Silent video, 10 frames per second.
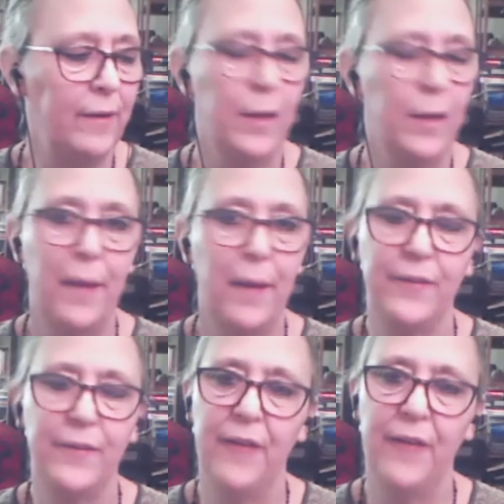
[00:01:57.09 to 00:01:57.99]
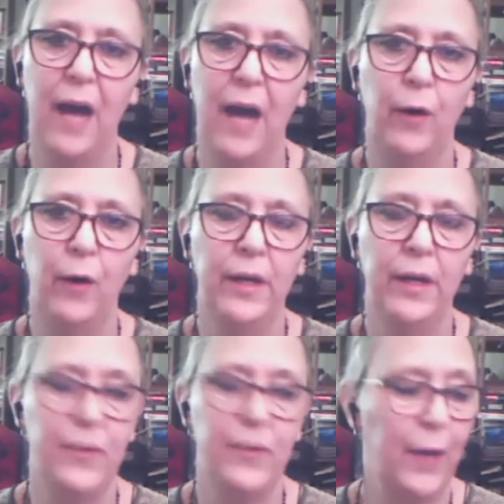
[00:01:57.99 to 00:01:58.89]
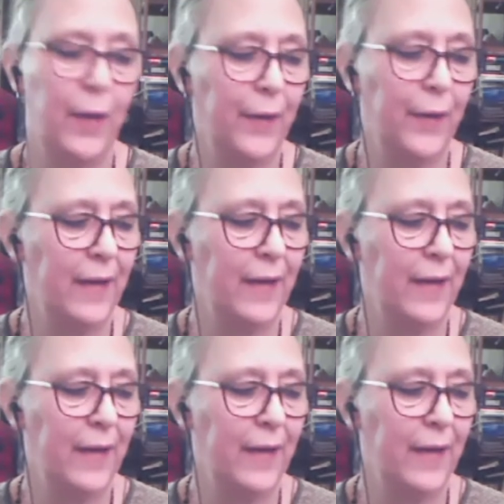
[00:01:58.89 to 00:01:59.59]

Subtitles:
passes now into other hands.